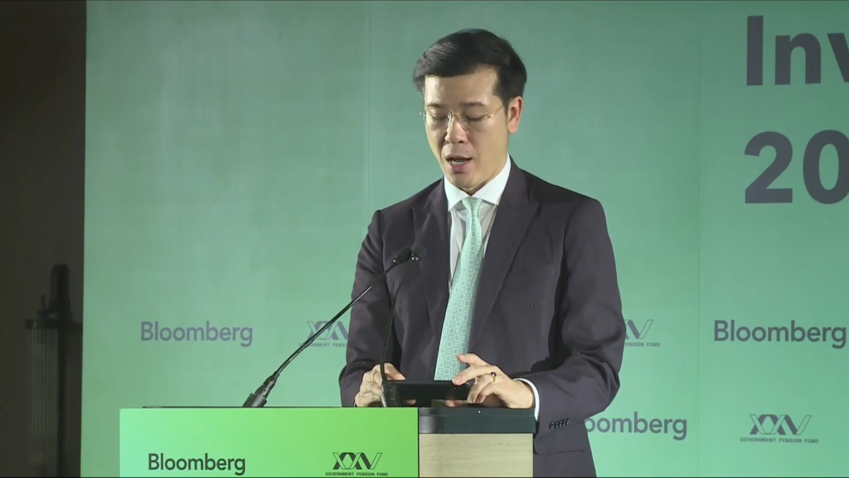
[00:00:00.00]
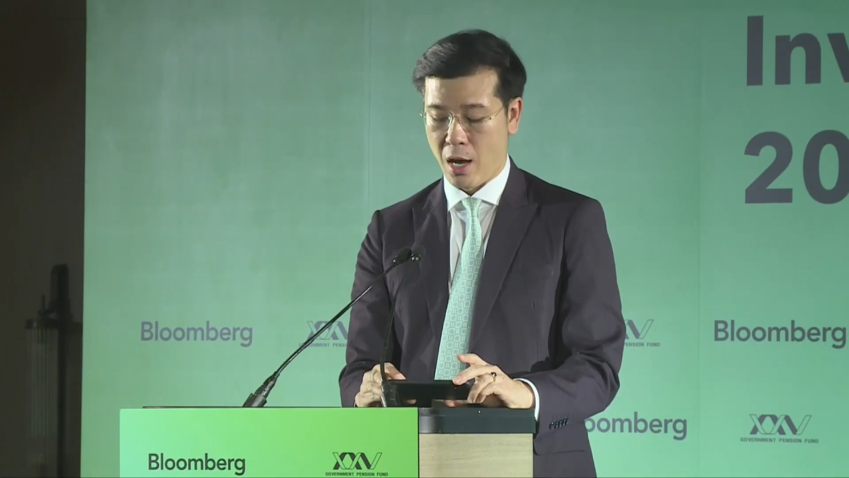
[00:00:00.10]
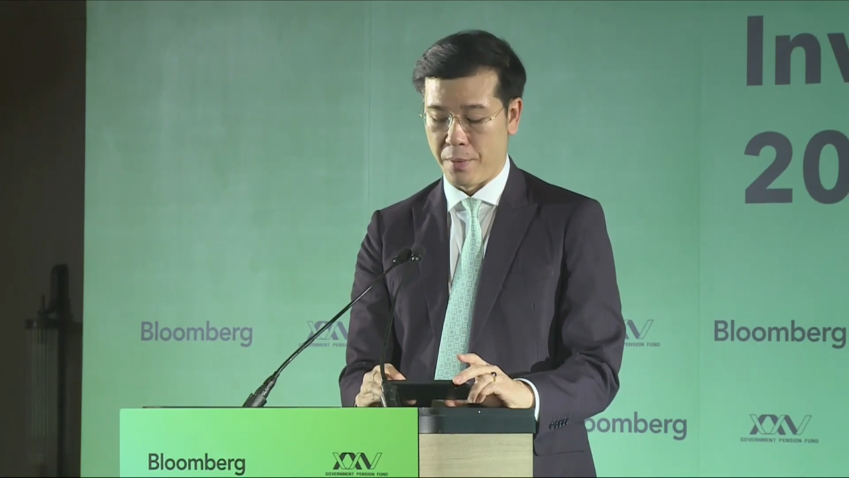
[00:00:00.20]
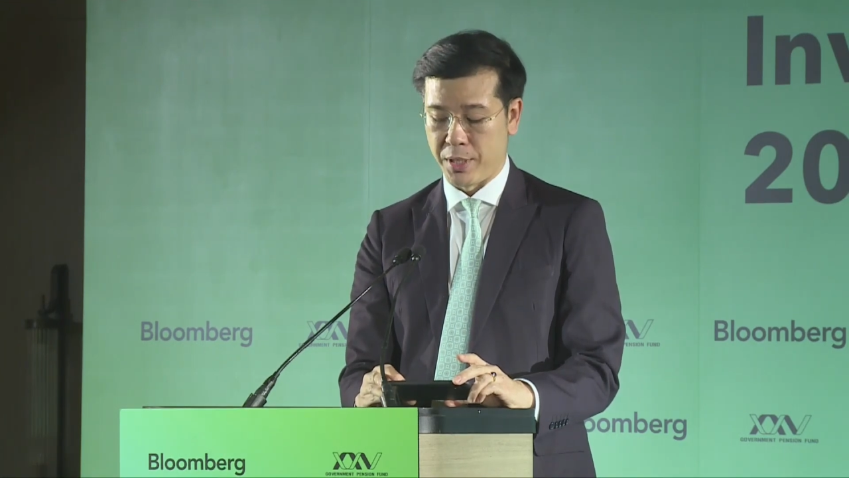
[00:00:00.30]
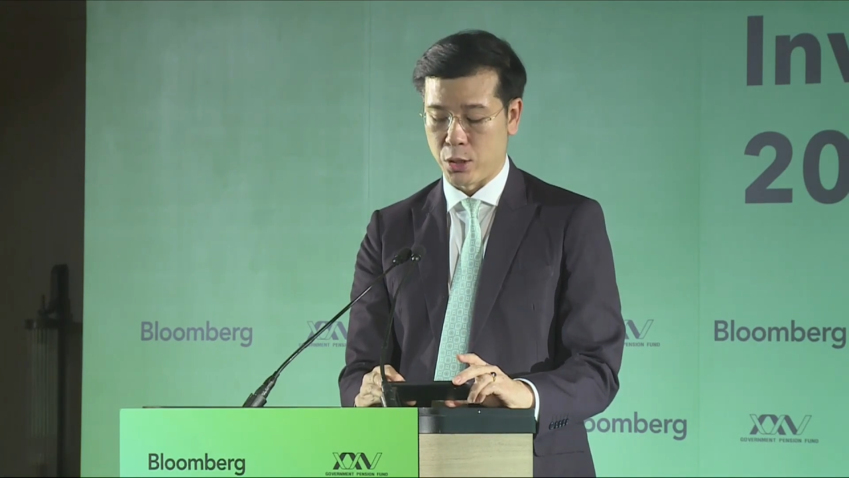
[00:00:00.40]

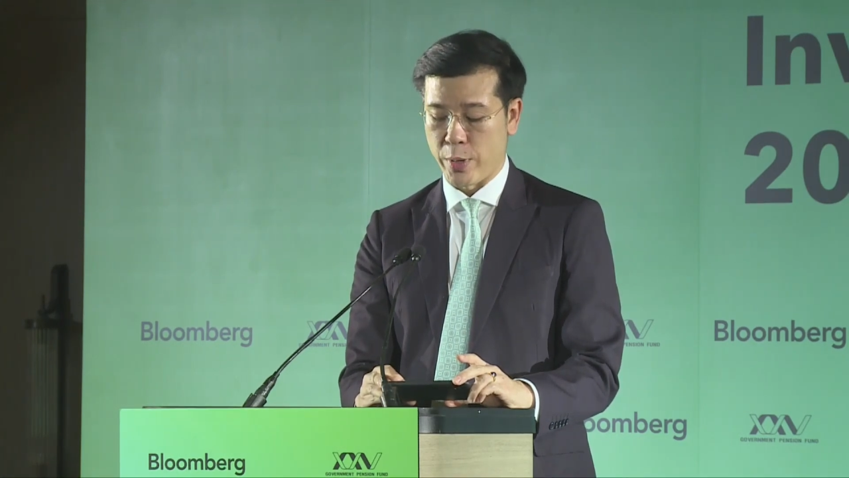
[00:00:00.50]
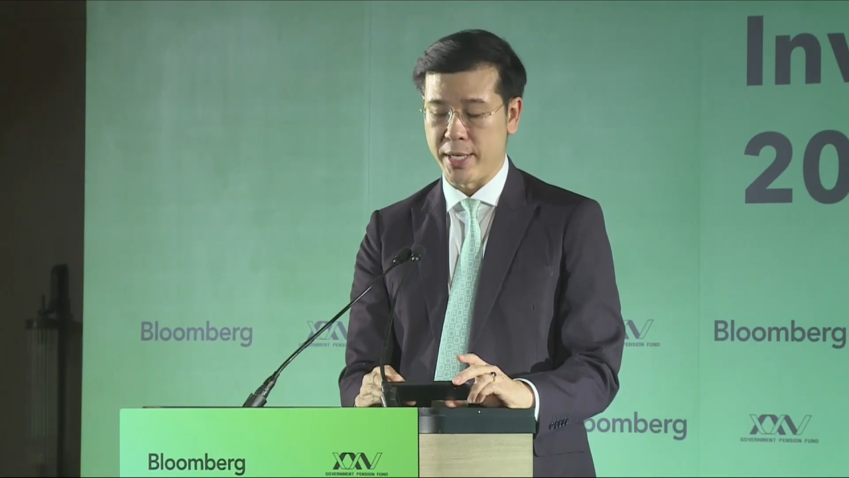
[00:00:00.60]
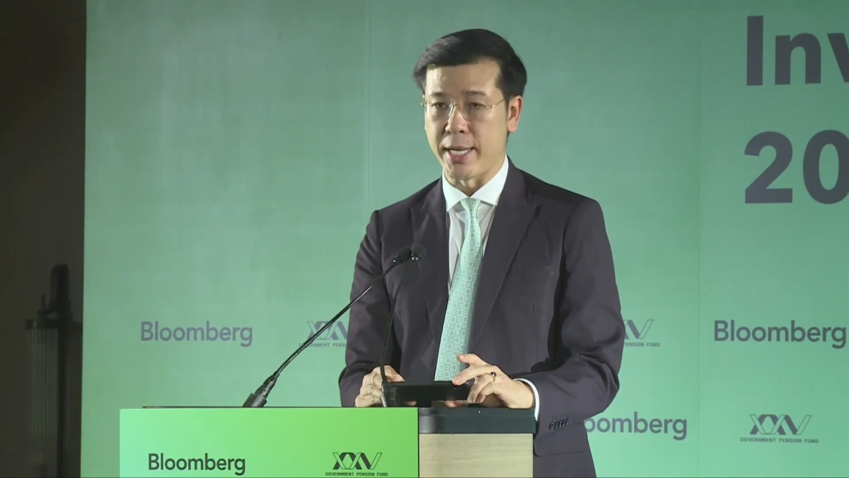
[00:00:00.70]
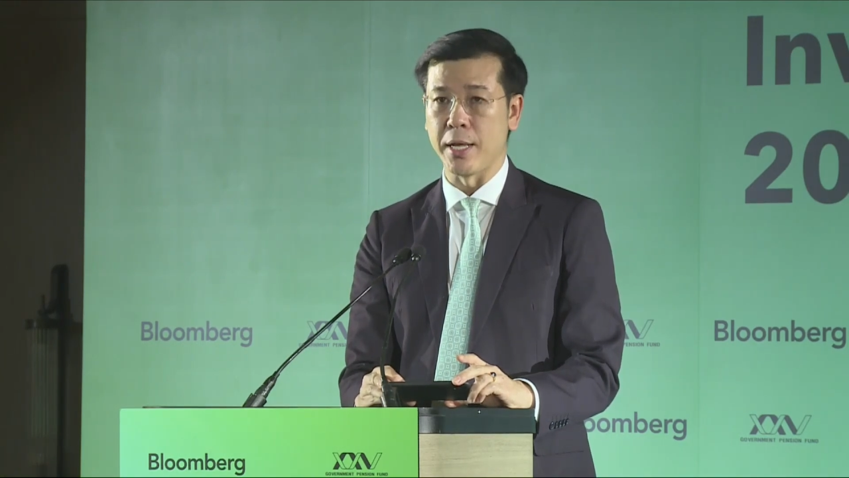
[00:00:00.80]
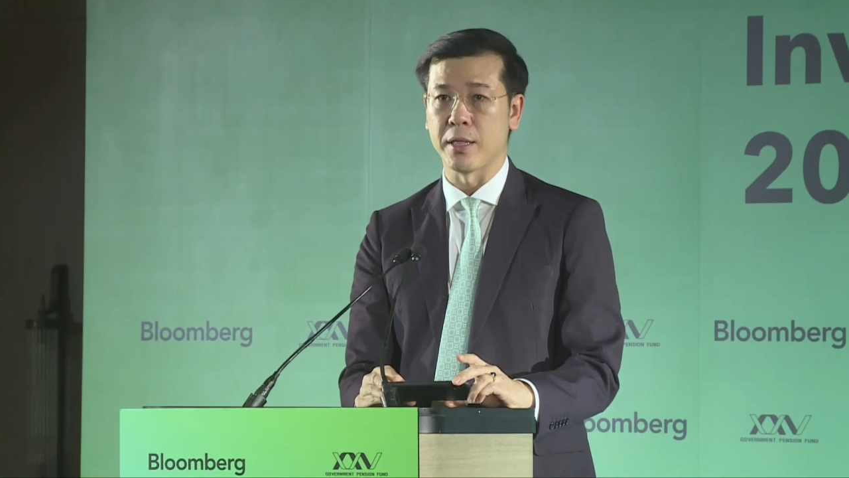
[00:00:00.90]
of the
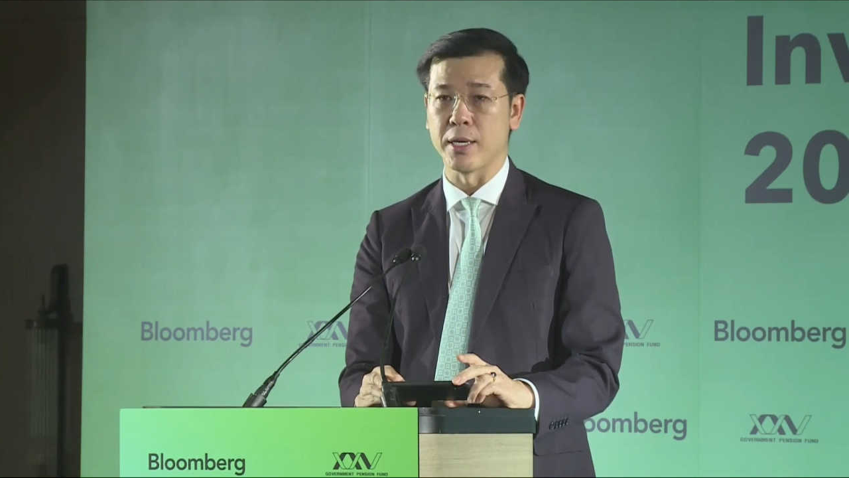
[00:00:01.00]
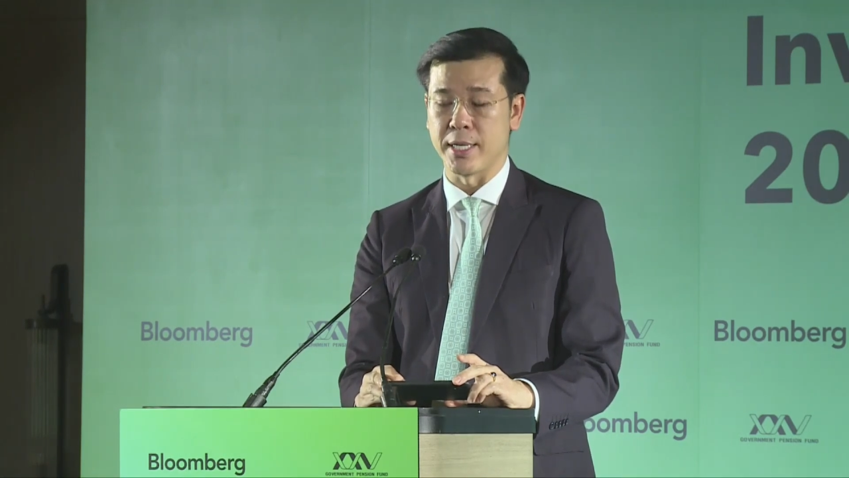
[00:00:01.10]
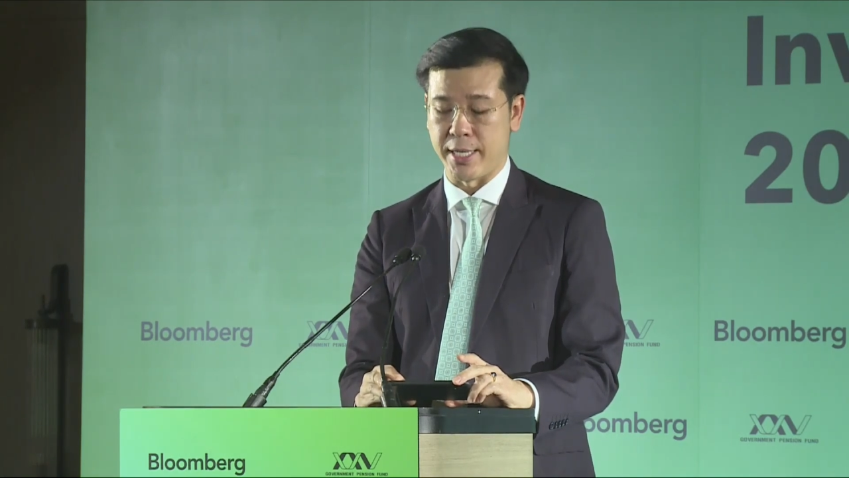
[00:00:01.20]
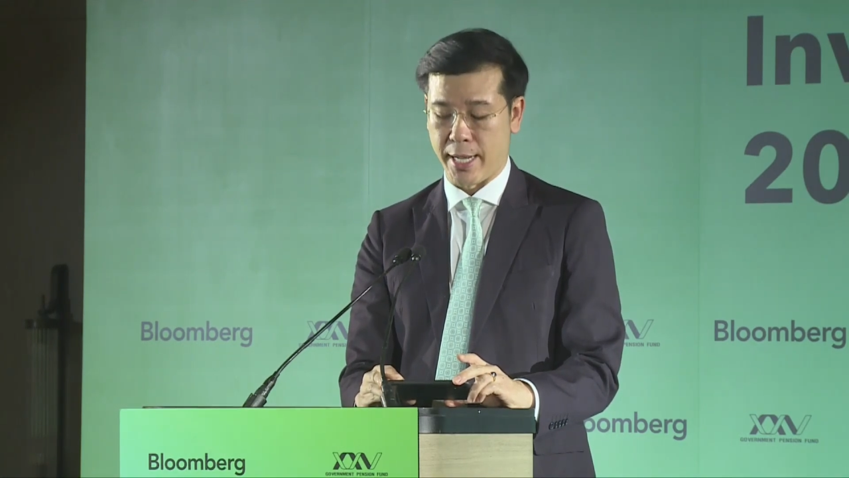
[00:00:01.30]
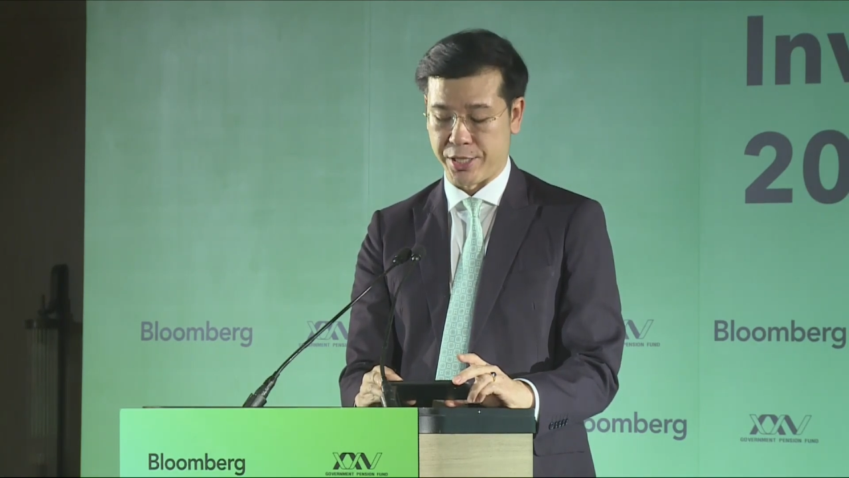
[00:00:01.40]

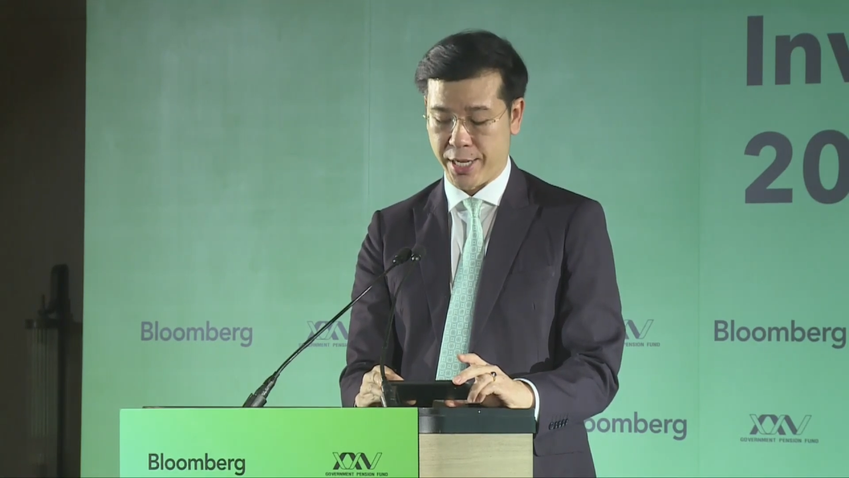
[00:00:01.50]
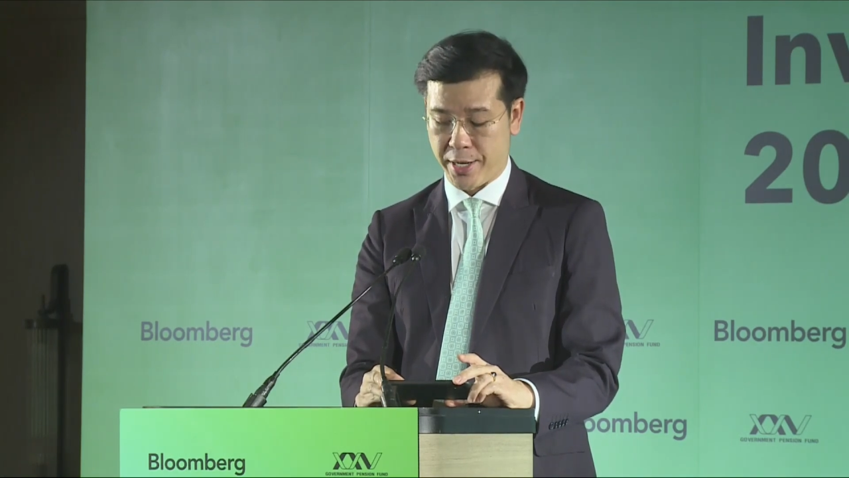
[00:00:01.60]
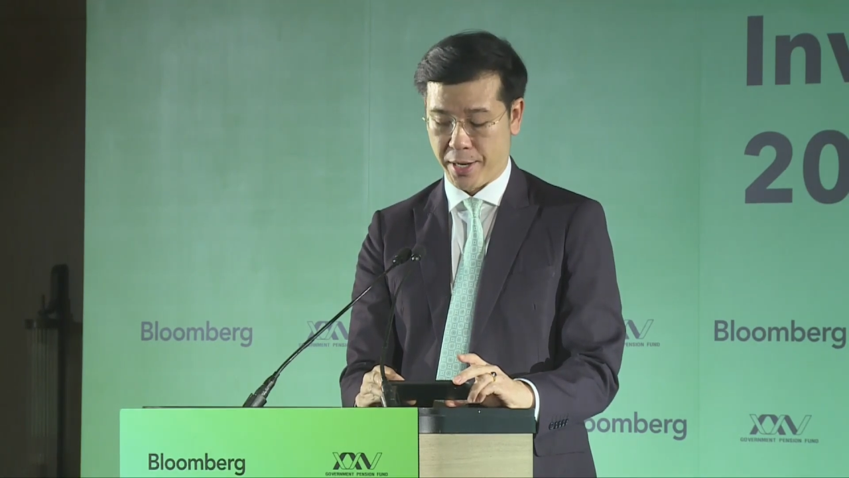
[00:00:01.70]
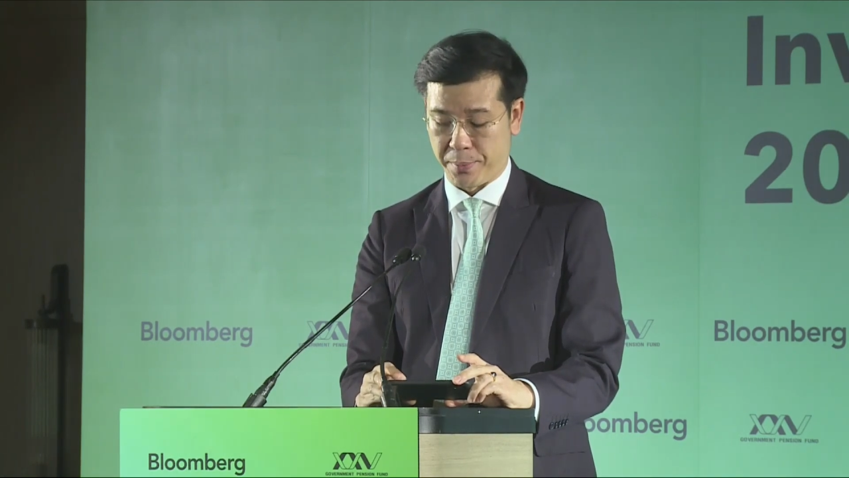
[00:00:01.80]
2030 agenda.